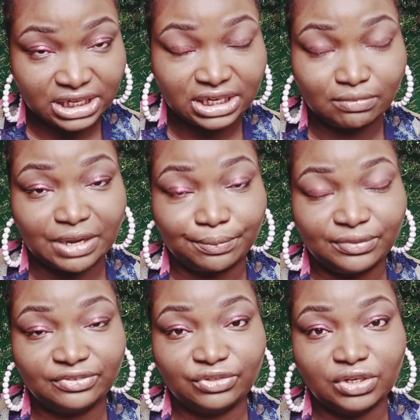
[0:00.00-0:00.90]
in my
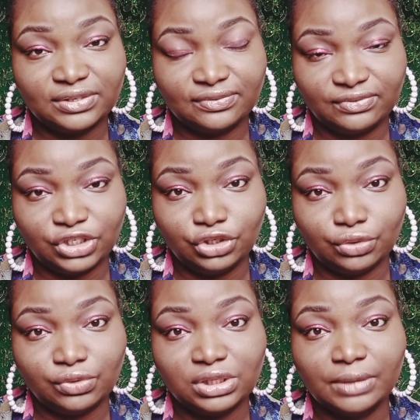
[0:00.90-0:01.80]
previous
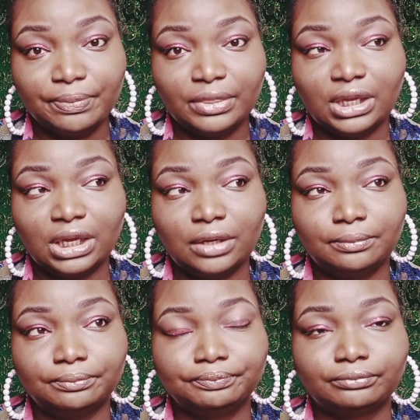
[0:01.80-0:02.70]
videos,
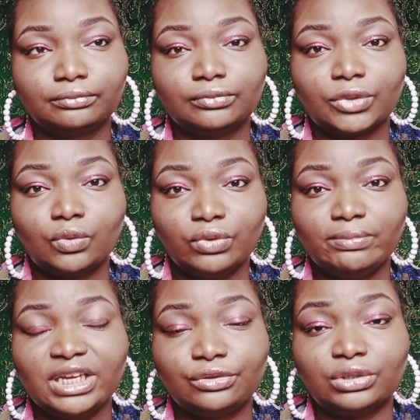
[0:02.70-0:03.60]

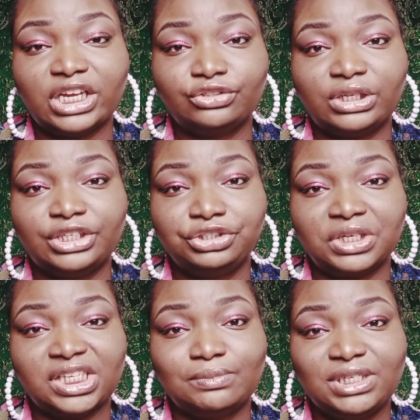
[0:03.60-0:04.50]
women could actually
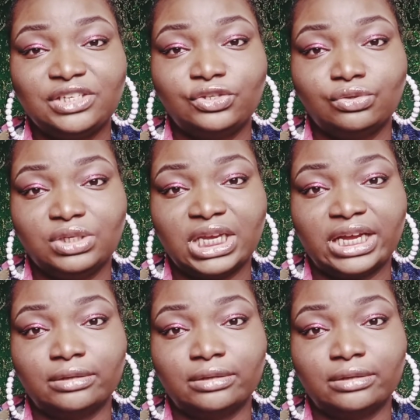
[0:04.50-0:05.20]
transmit this to their